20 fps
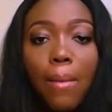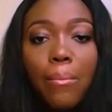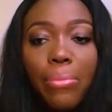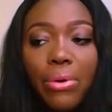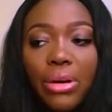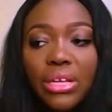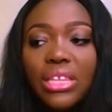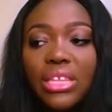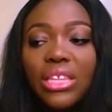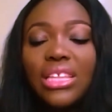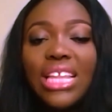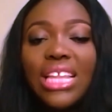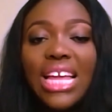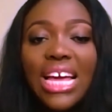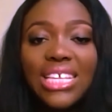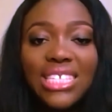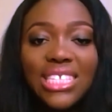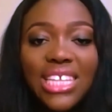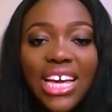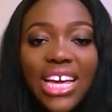but
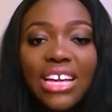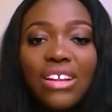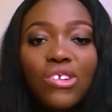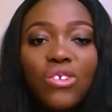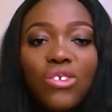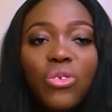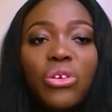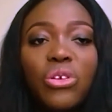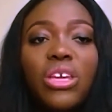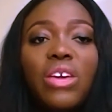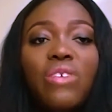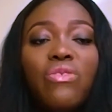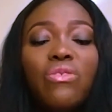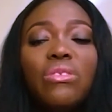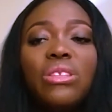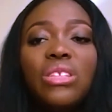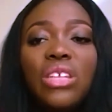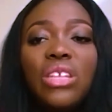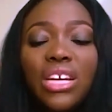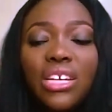they're saying, look,
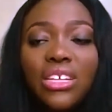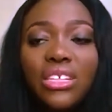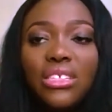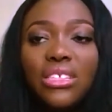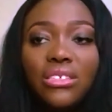even